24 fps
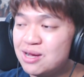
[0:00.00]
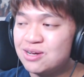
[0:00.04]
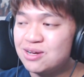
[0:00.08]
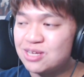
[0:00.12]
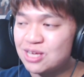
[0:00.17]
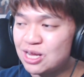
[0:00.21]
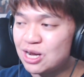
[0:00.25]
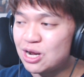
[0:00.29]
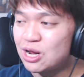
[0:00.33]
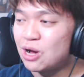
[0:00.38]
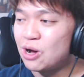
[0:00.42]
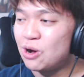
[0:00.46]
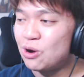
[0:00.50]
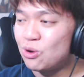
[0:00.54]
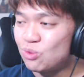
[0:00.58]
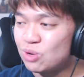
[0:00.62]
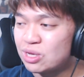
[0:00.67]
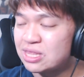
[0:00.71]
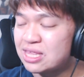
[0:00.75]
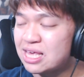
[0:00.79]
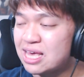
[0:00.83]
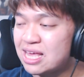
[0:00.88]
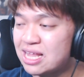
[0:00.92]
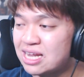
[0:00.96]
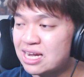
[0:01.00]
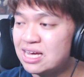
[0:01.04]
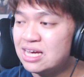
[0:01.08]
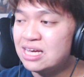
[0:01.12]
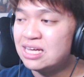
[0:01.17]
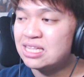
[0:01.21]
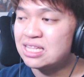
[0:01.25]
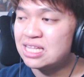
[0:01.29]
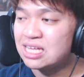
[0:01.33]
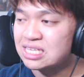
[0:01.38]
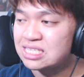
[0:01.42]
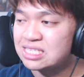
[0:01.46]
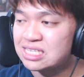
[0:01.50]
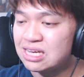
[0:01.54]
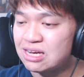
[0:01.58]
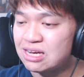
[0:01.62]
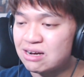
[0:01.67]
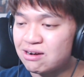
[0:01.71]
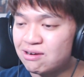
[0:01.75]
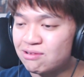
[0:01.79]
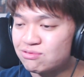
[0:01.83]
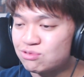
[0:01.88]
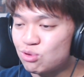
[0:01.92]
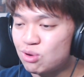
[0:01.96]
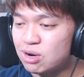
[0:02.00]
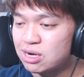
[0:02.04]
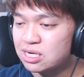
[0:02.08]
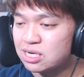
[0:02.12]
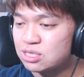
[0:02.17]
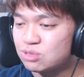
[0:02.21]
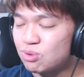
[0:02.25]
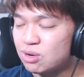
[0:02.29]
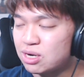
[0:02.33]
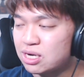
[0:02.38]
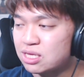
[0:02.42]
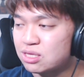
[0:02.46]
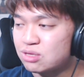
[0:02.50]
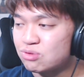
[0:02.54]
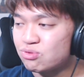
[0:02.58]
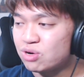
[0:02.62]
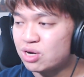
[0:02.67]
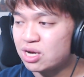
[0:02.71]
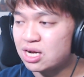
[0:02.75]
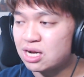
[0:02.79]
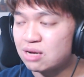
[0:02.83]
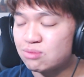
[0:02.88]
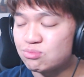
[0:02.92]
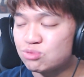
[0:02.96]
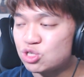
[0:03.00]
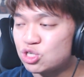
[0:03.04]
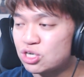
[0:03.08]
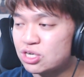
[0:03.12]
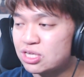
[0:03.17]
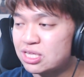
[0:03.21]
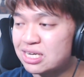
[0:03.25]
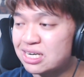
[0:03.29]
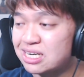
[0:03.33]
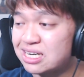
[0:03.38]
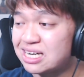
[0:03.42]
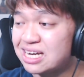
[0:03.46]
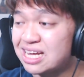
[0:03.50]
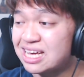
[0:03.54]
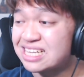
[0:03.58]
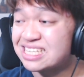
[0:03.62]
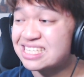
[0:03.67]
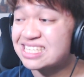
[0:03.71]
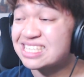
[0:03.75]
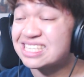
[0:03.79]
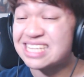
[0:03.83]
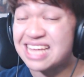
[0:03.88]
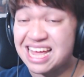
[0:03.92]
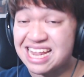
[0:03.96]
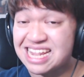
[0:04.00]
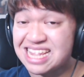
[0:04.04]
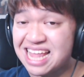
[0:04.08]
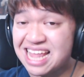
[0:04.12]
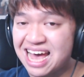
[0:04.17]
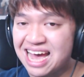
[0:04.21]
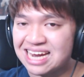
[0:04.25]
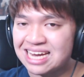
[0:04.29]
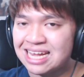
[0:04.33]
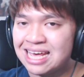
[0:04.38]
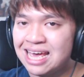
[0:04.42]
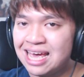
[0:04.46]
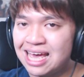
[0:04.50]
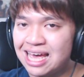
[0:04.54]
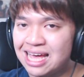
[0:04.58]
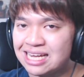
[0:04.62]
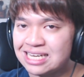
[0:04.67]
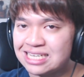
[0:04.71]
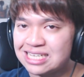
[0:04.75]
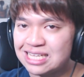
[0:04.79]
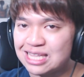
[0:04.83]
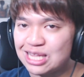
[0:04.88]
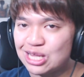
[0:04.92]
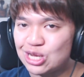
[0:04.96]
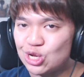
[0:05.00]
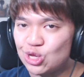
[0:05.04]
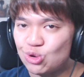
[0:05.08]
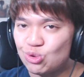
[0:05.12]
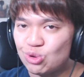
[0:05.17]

you know, within this year of 2023, and I'm sure they're going to extend that into the new